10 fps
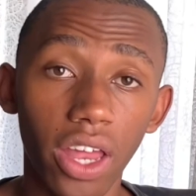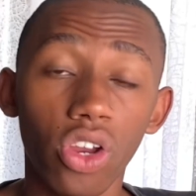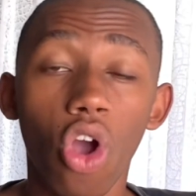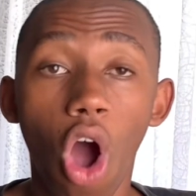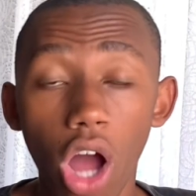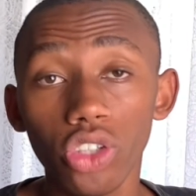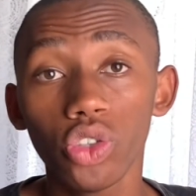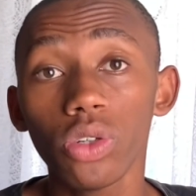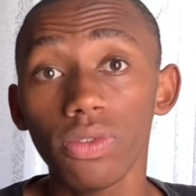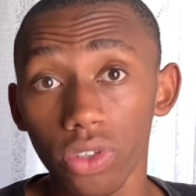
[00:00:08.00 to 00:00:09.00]
and
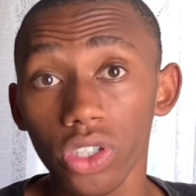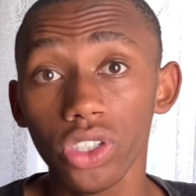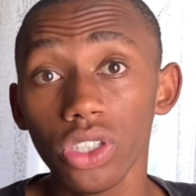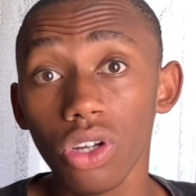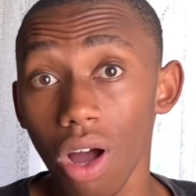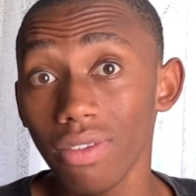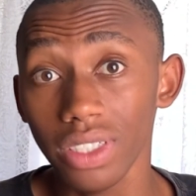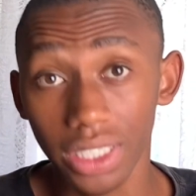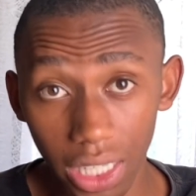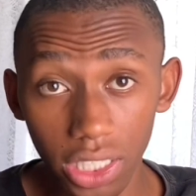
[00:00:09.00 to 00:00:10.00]
controversial
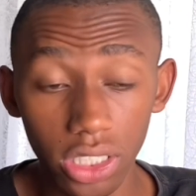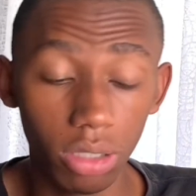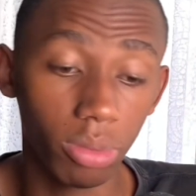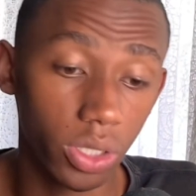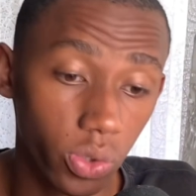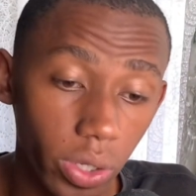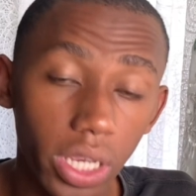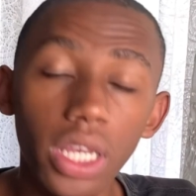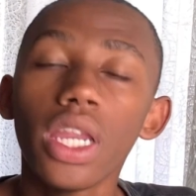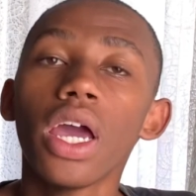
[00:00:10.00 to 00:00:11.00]
conversation between